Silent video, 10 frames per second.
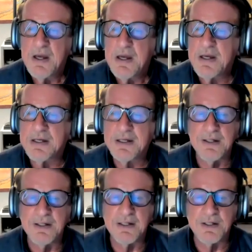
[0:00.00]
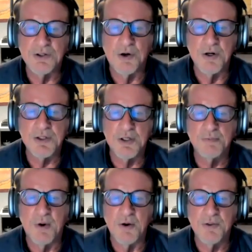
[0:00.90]
He killed and
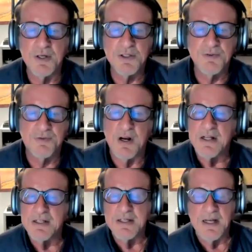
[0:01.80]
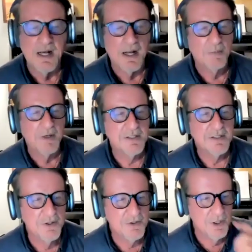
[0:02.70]
tortured both his friends and enemies. I
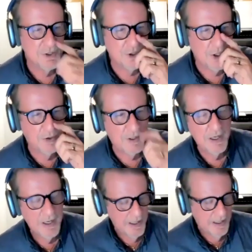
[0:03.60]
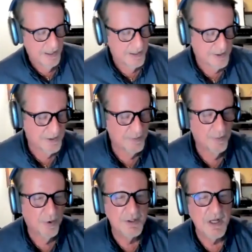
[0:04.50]
used to joke, it's
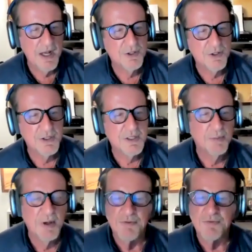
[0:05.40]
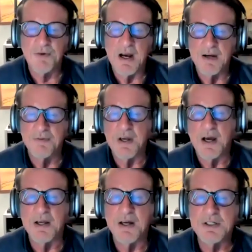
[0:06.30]
more dangerous to be a friend of
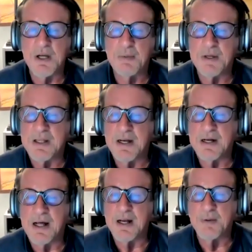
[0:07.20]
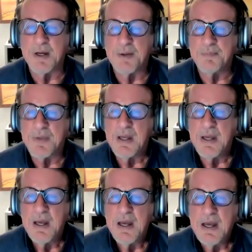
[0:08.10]
Yahya Jammeh than an enemy.
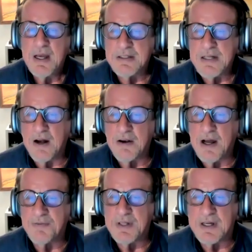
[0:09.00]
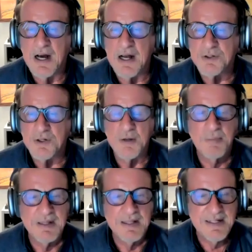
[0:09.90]
He's now left the country,
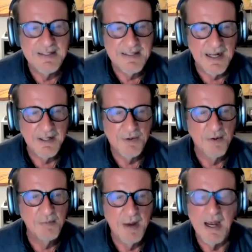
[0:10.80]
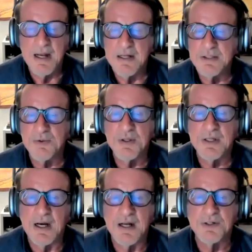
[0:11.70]
but the debt remains with the
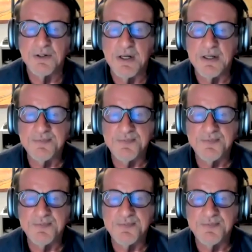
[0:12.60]
country.